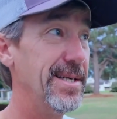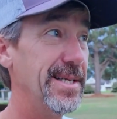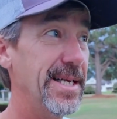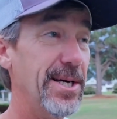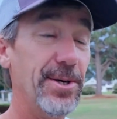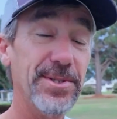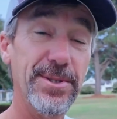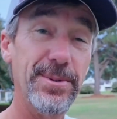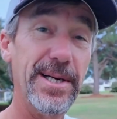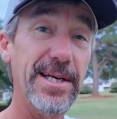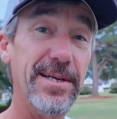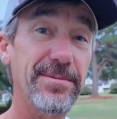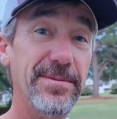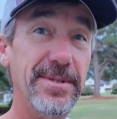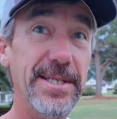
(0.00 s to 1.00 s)
They also
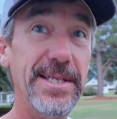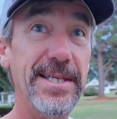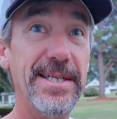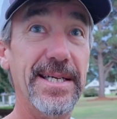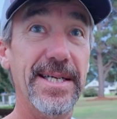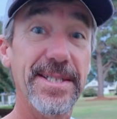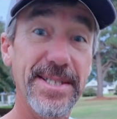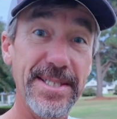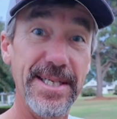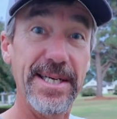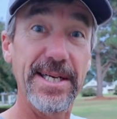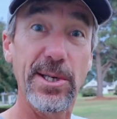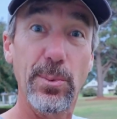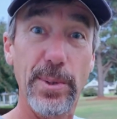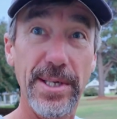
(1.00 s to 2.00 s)
have the
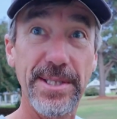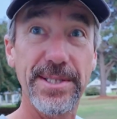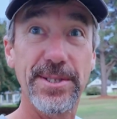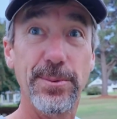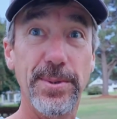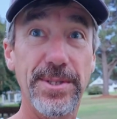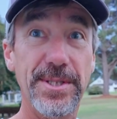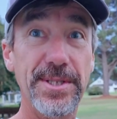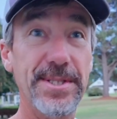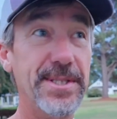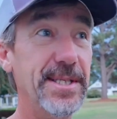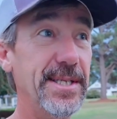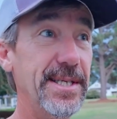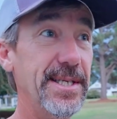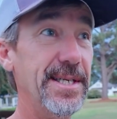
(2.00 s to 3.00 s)
Instinct Quest, which is
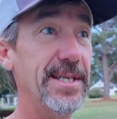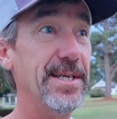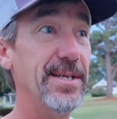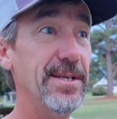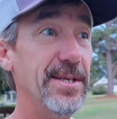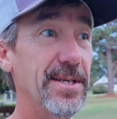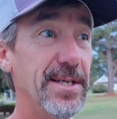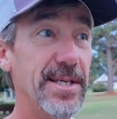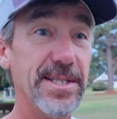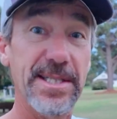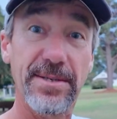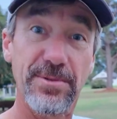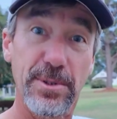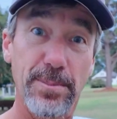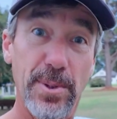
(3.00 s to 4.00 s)
the
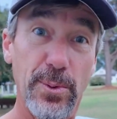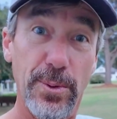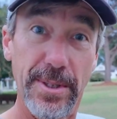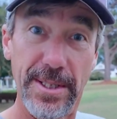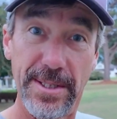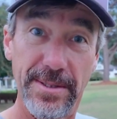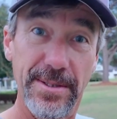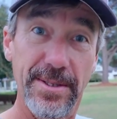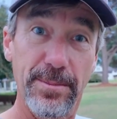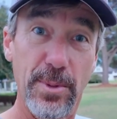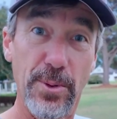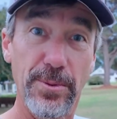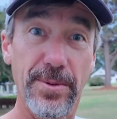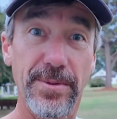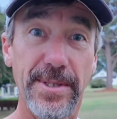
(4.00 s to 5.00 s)
self-deploy
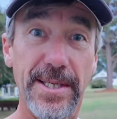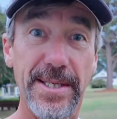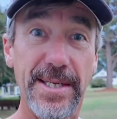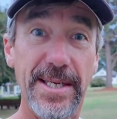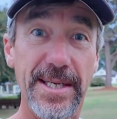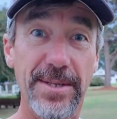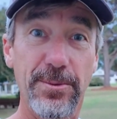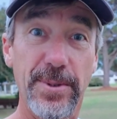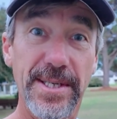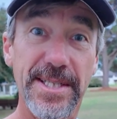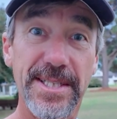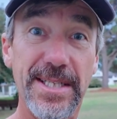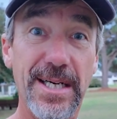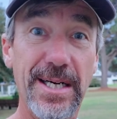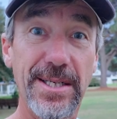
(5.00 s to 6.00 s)
motor that they
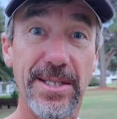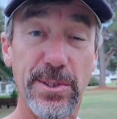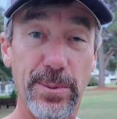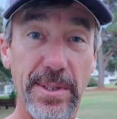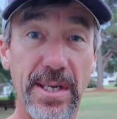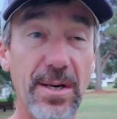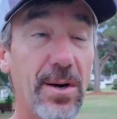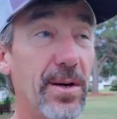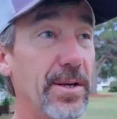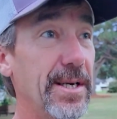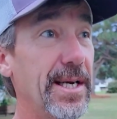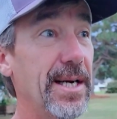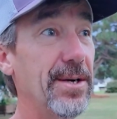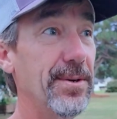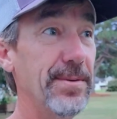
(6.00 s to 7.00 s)
redesigned. That's what they call it
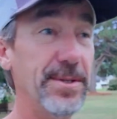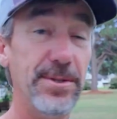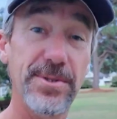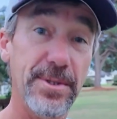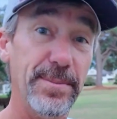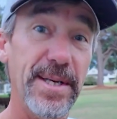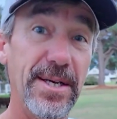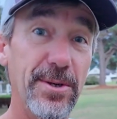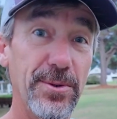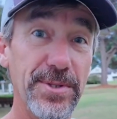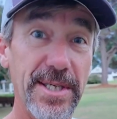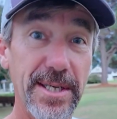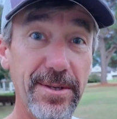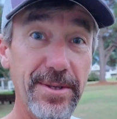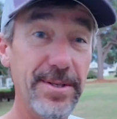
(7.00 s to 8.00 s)
now. It used to be an old
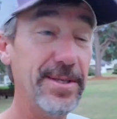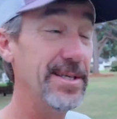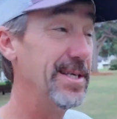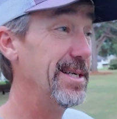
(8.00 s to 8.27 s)
Terrova.